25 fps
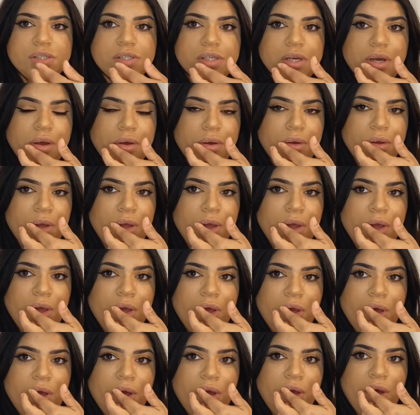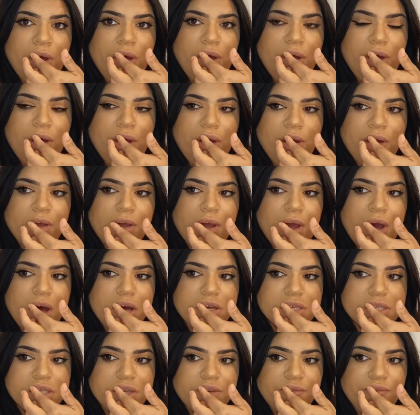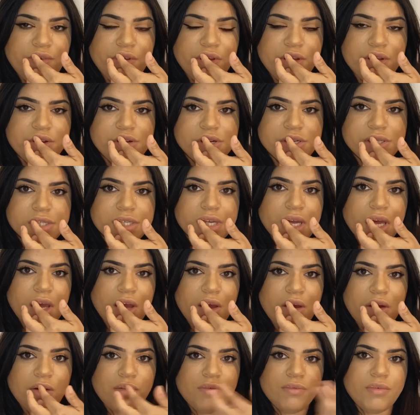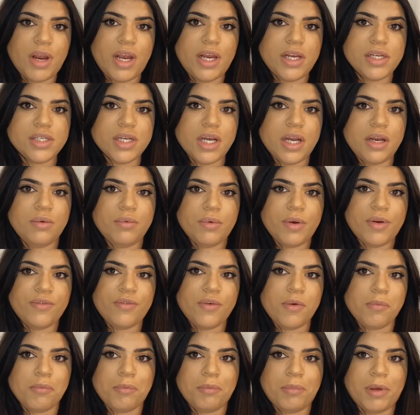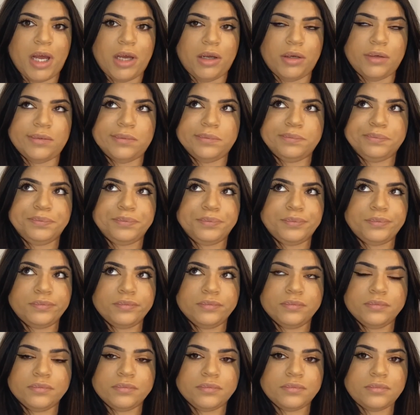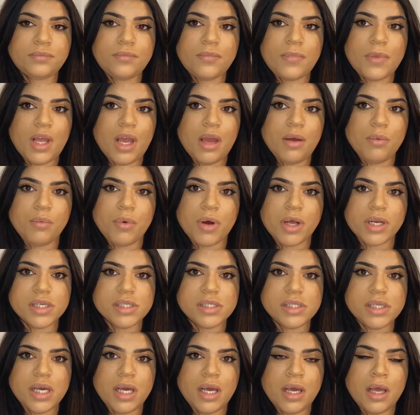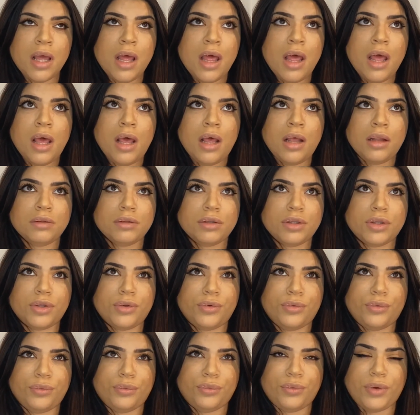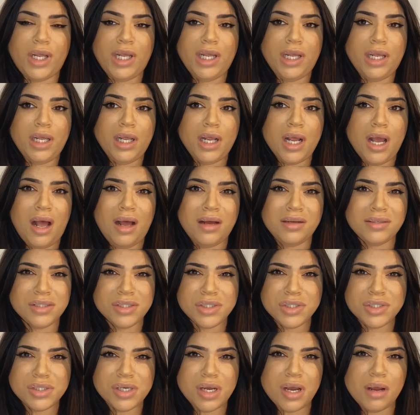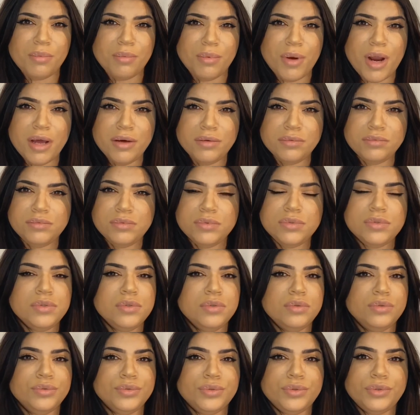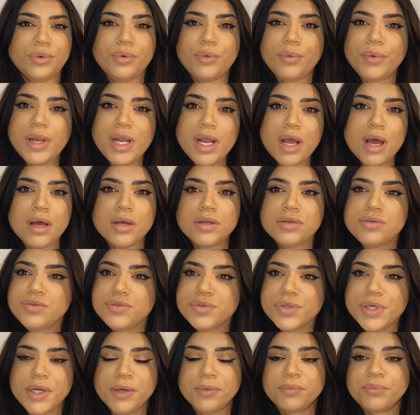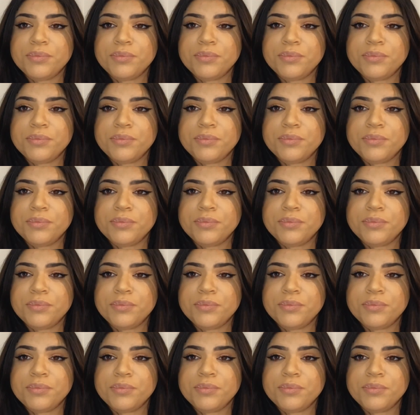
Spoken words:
So cost of fillers can range anywhere from about, I want to say, around 300